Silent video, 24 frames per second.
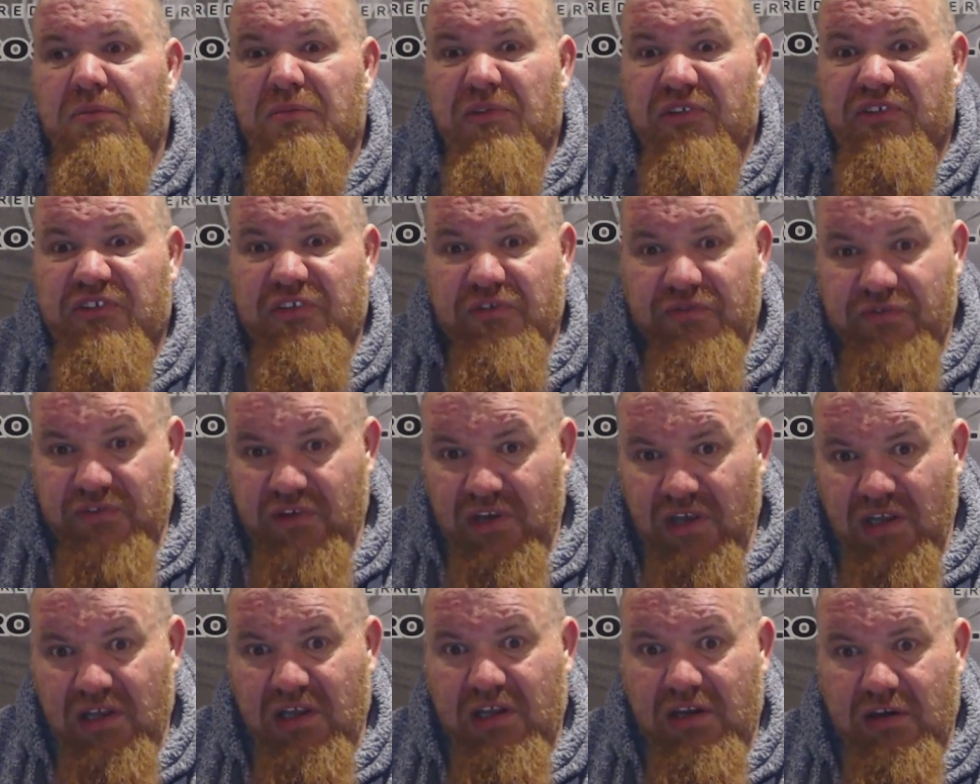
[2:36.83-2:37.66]
but
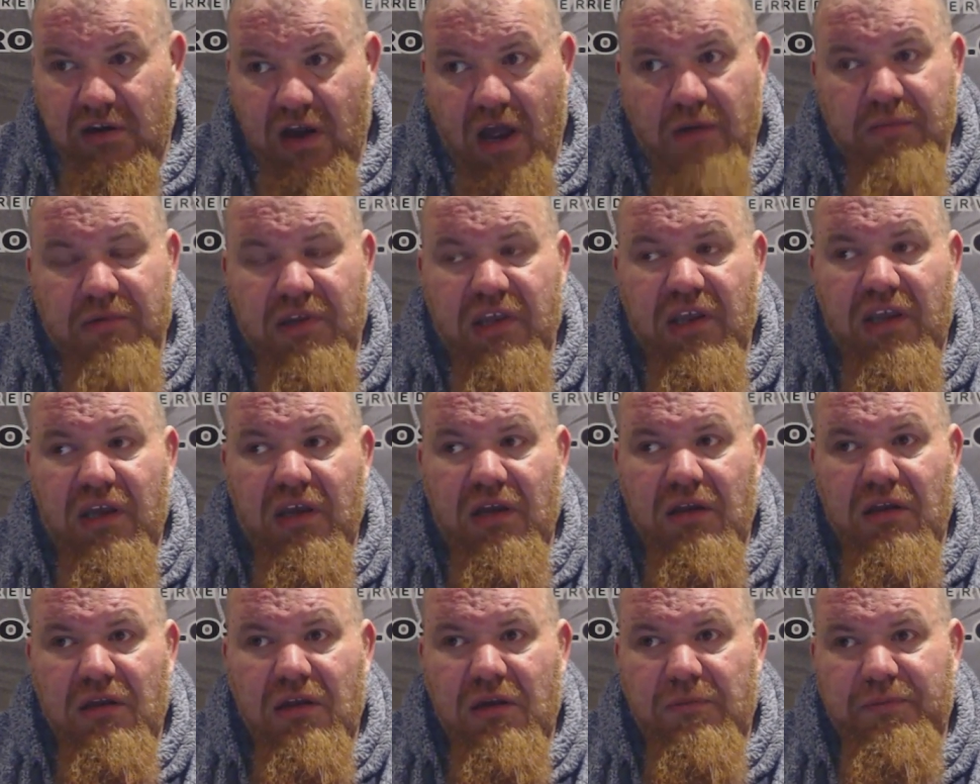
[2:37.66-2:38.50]
severely crap
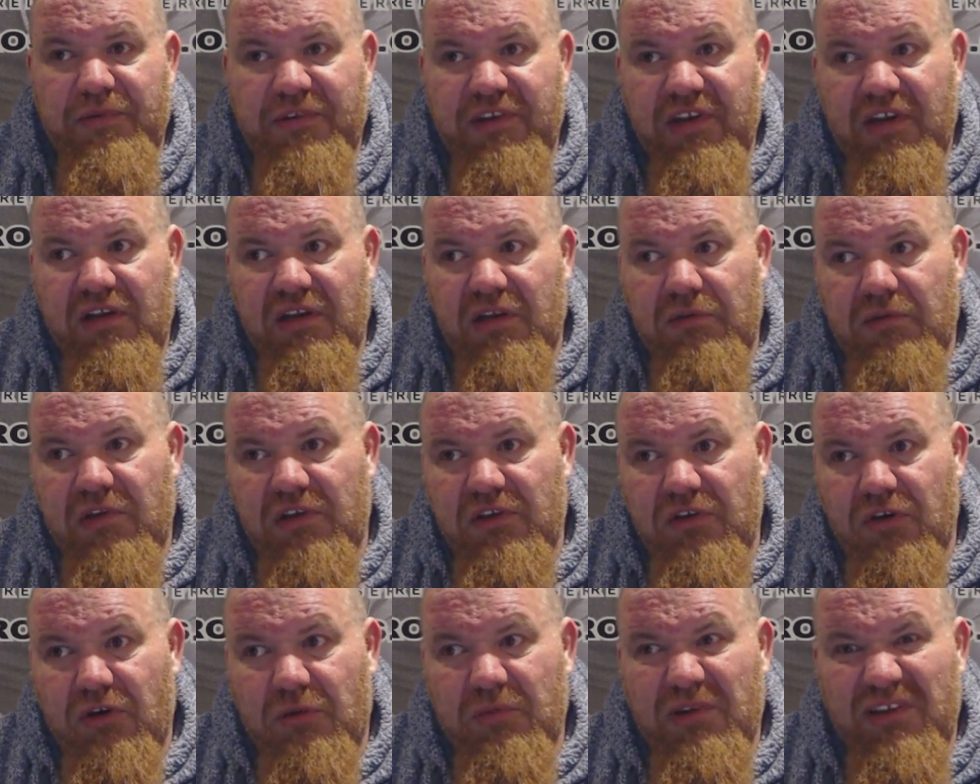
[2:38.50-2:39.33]
gear, and particularly
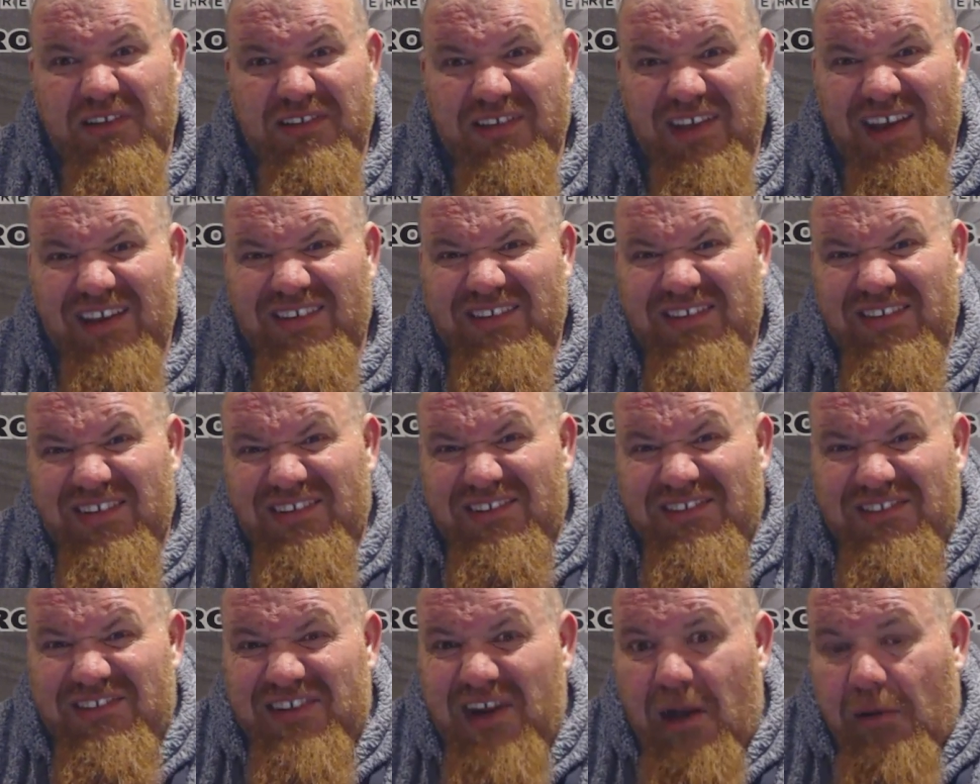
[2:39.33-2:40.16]
when your only test
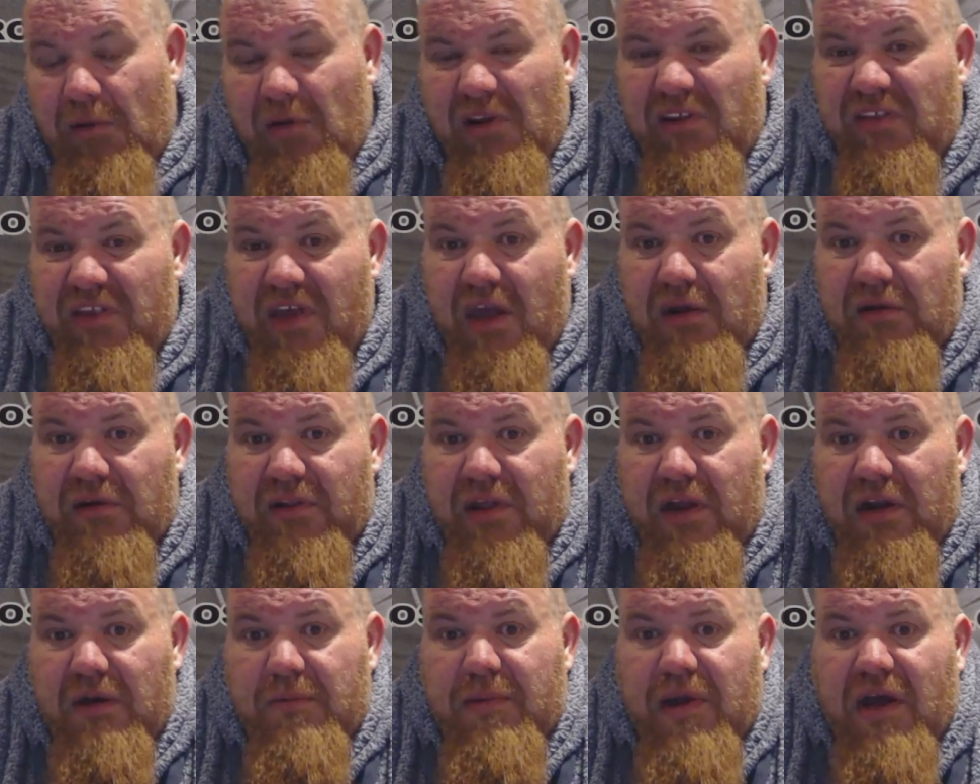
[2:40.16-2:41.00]
is generally there
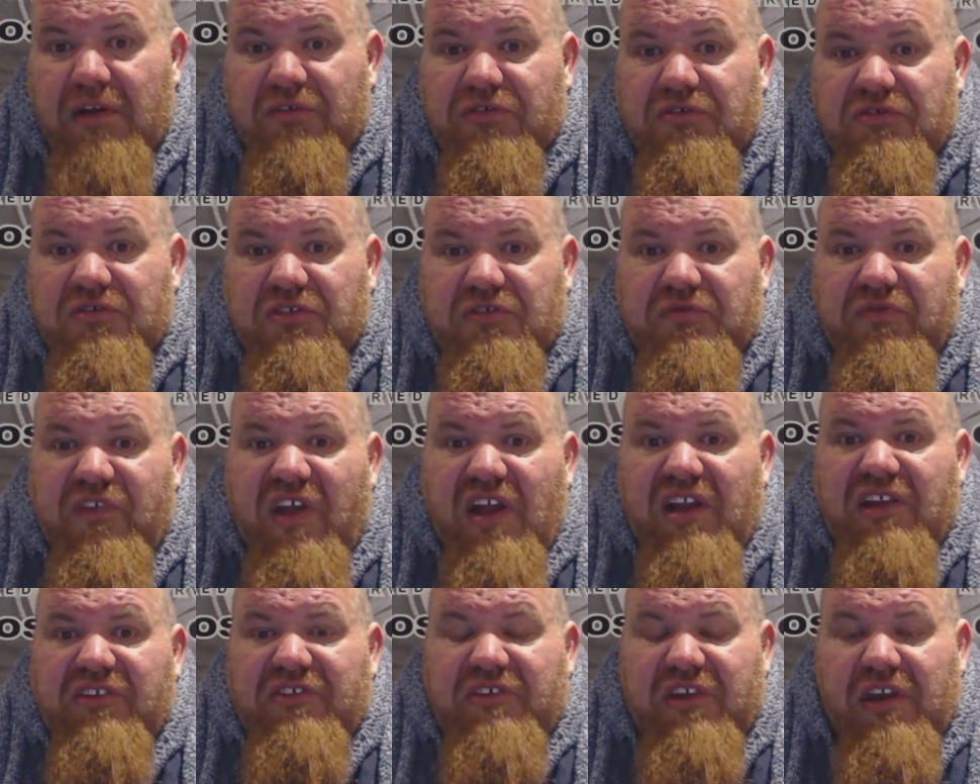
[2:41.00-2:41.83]
or thereabouts because it's
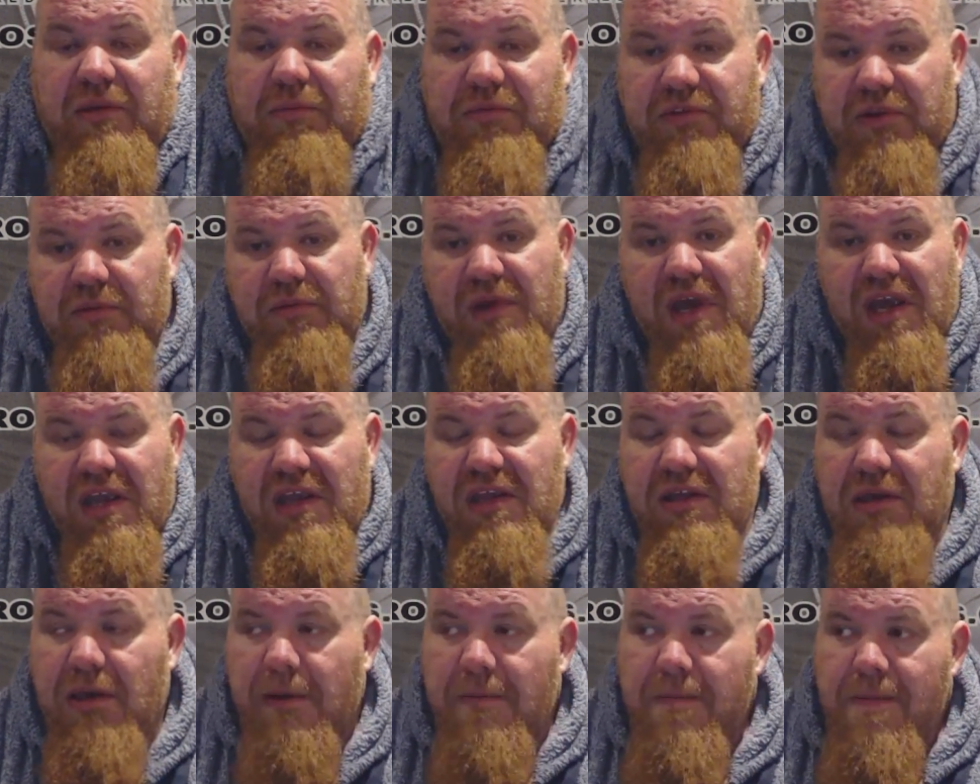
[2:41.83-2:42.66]
fairly cheap to
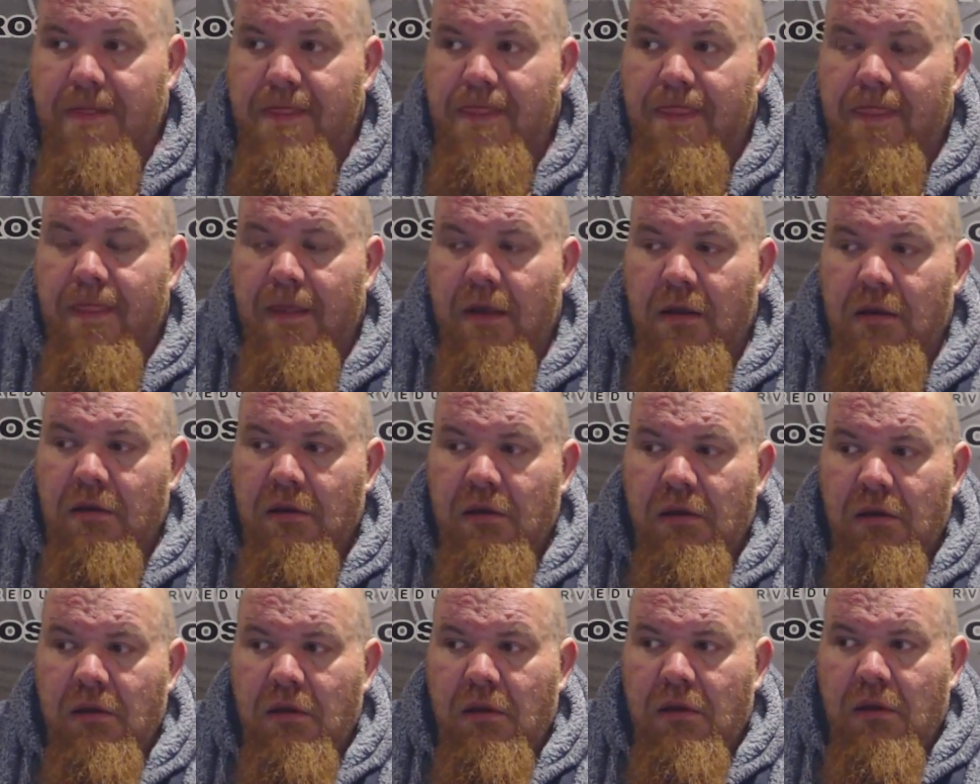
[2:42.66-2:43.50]
make,
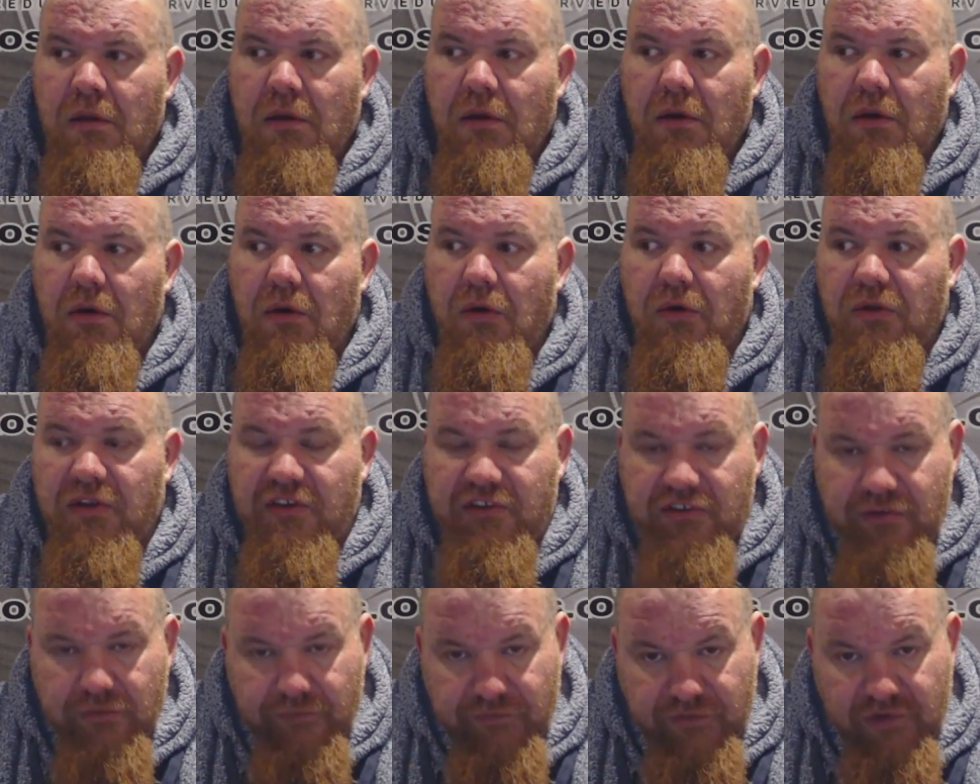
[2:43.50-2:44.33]
or
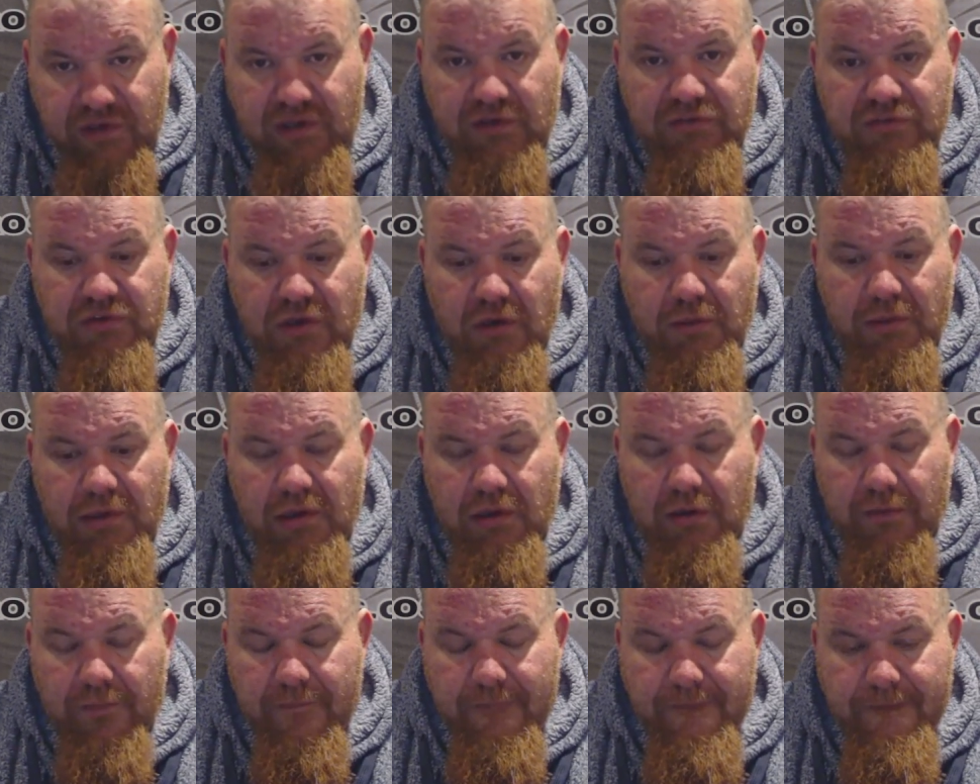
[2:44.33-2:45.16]
there's something else
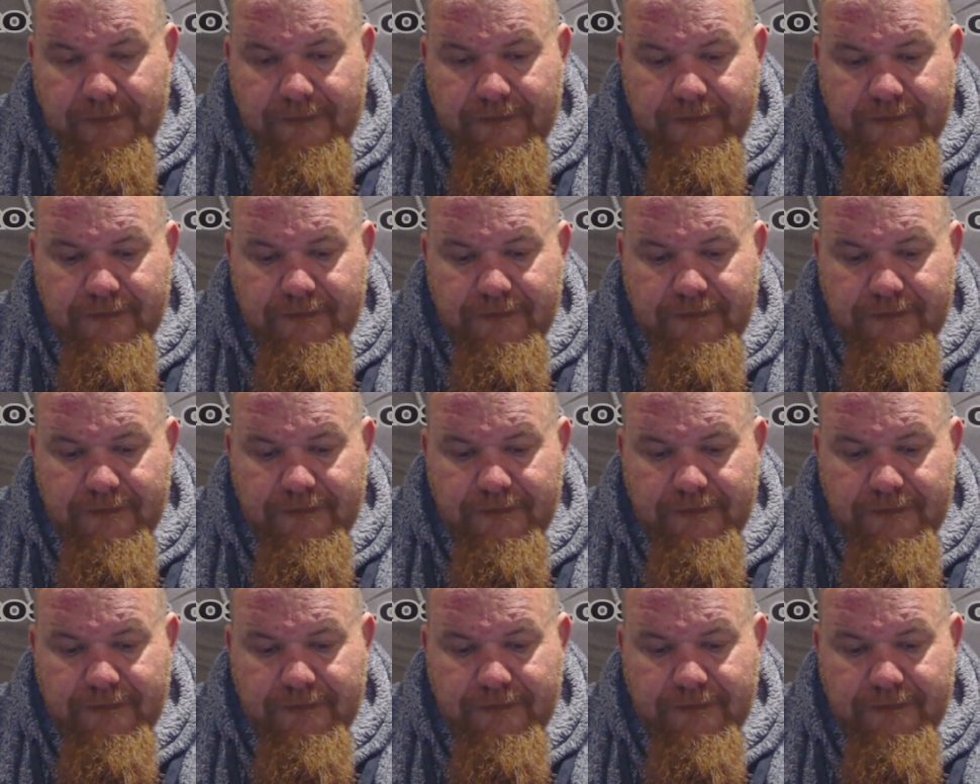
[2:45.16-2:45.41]
going on.